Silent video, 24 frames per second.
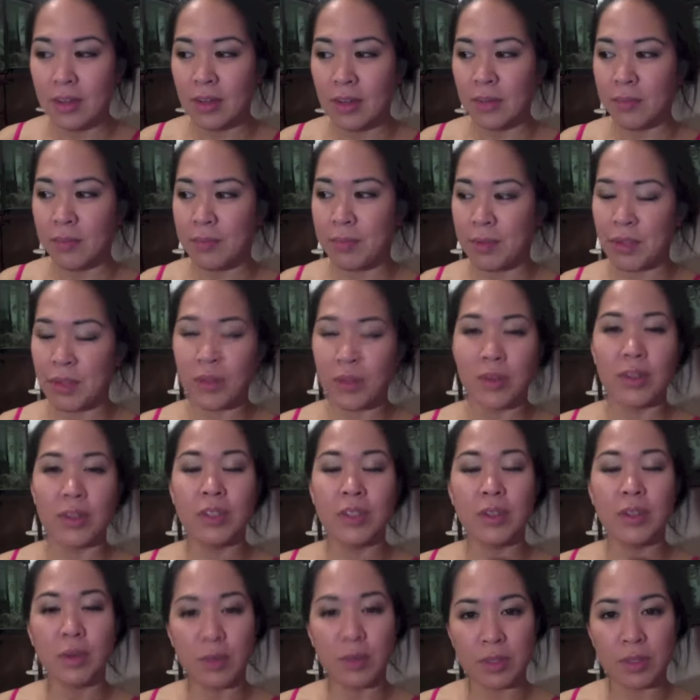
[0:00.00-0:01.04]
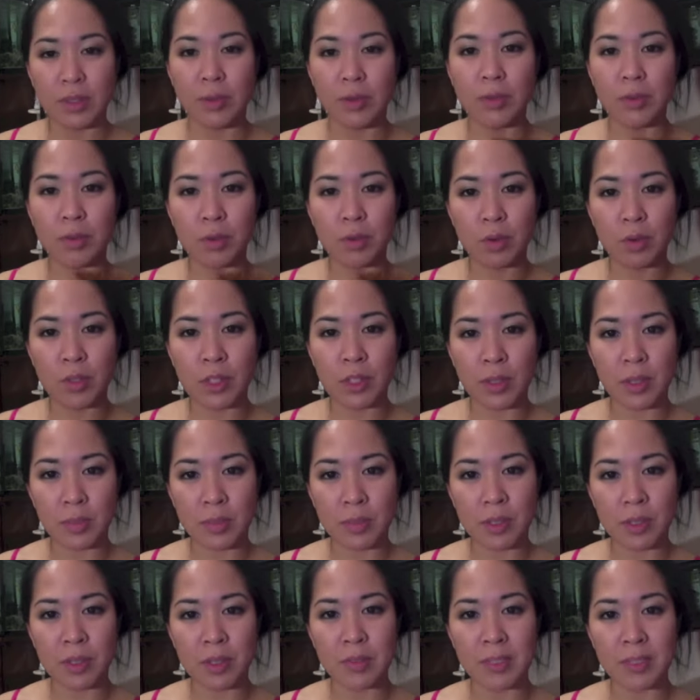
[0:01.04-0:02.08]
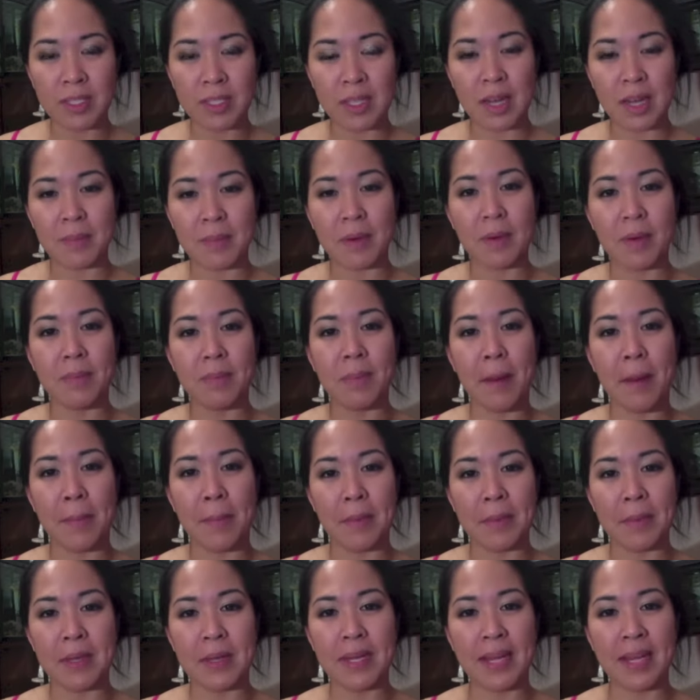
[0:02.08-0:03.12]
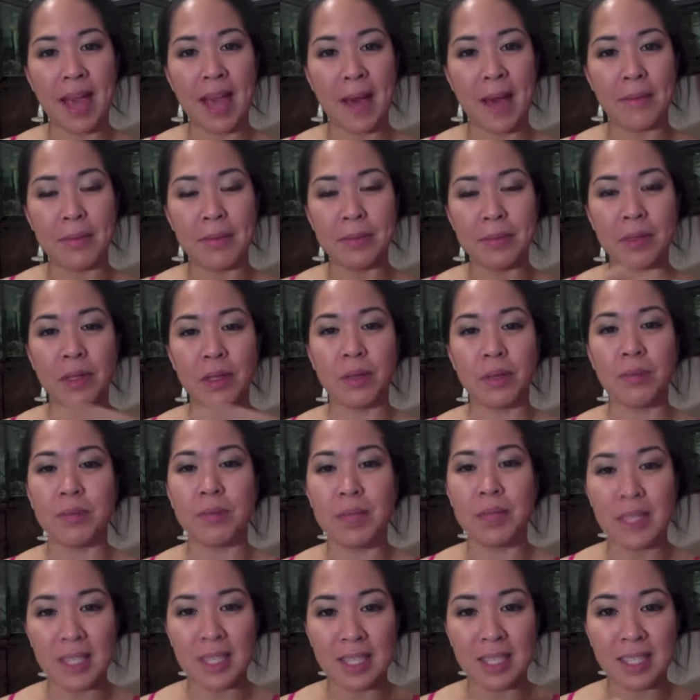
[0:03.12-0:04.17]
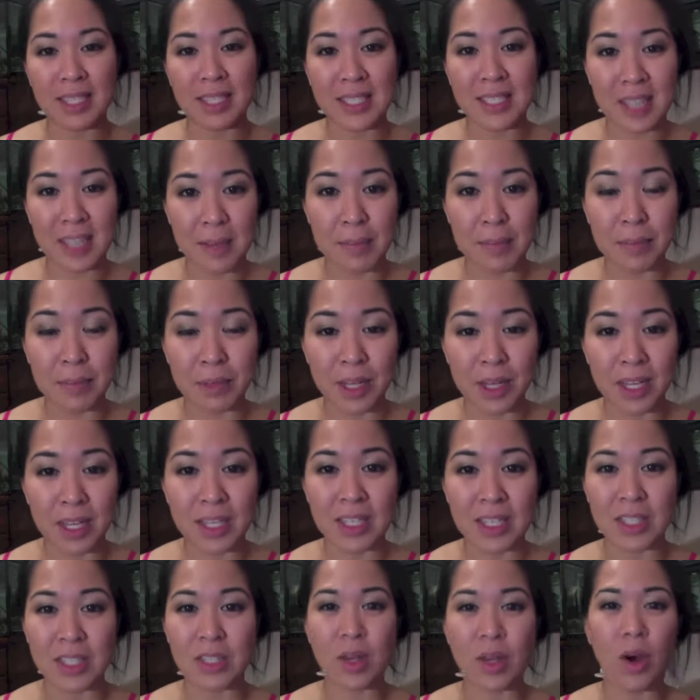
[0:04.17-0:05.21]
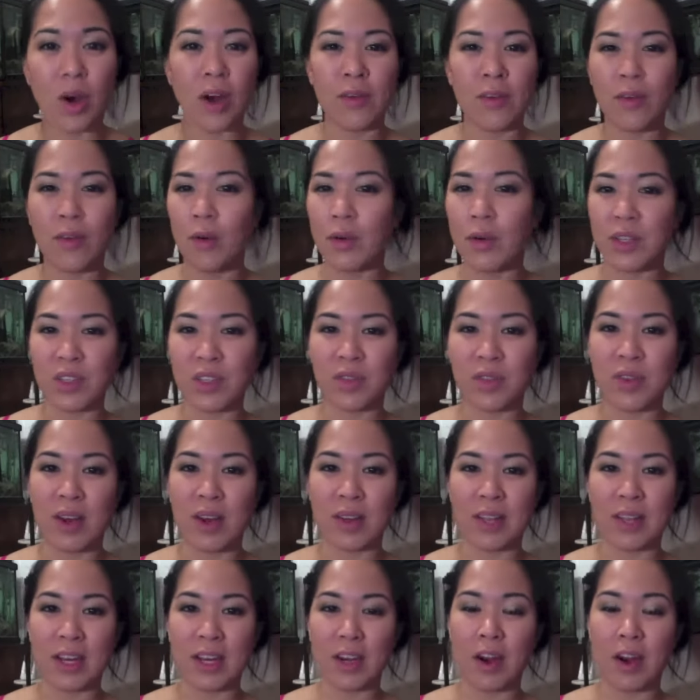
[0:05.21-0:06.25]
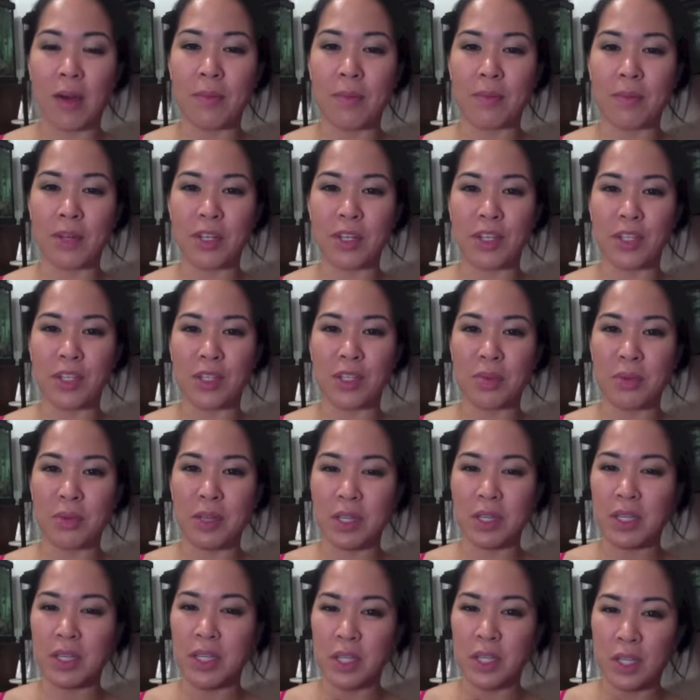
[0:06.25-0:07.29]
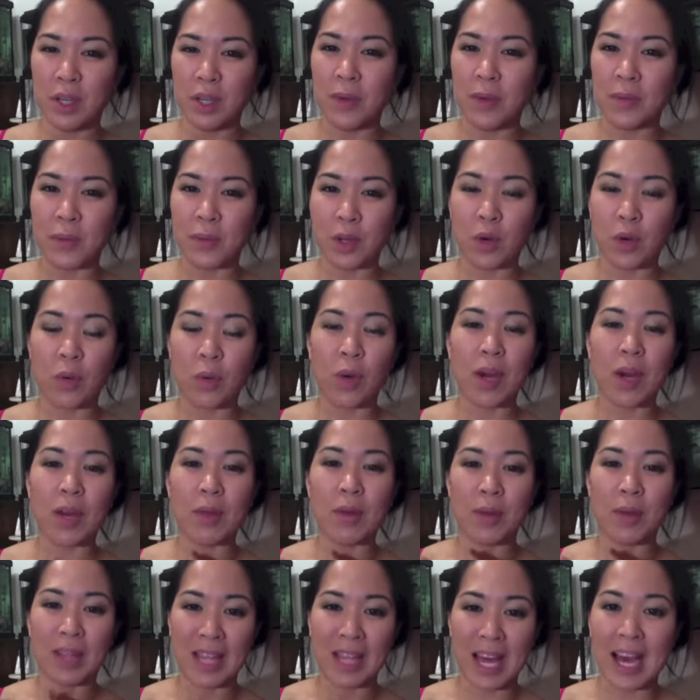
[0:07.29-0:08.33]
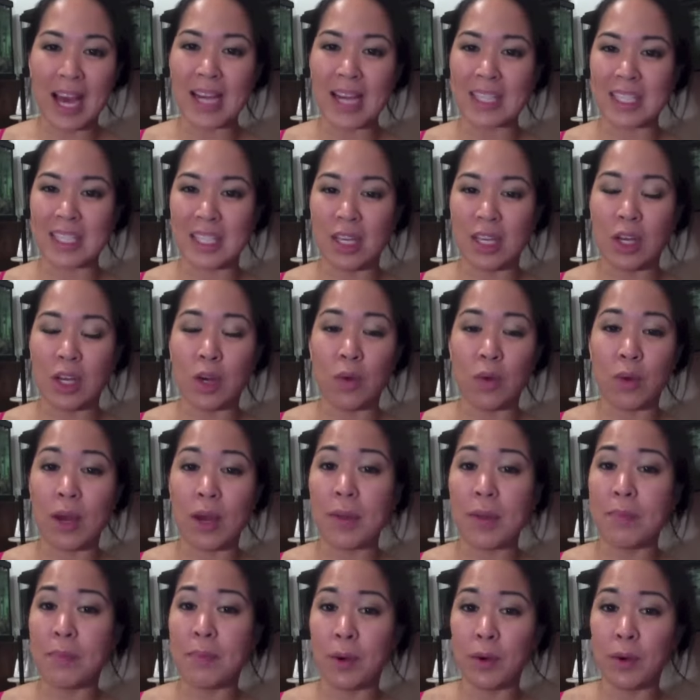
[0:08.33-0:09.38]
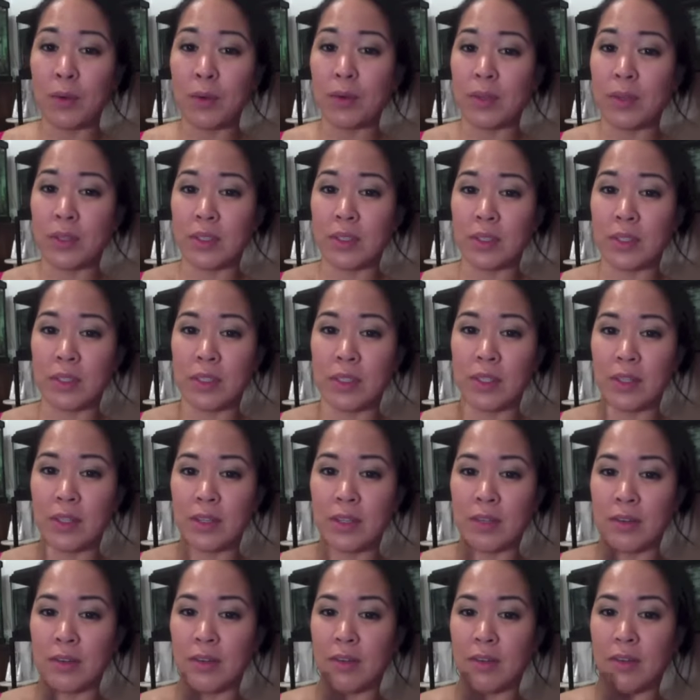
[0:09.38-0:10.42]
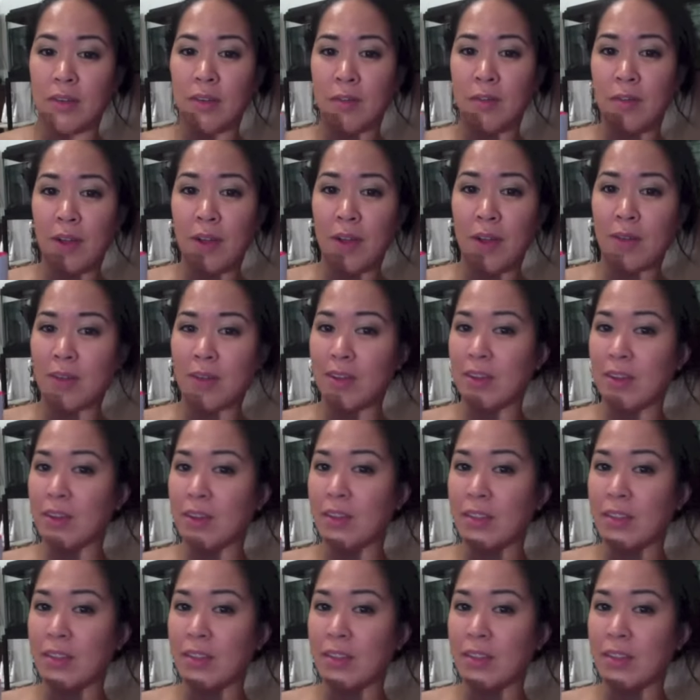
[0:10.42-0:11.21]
But there is also something to be said about peppermint and chamomile being in the same blend. I've always found that combination to be quite relaxing, quite potent in a very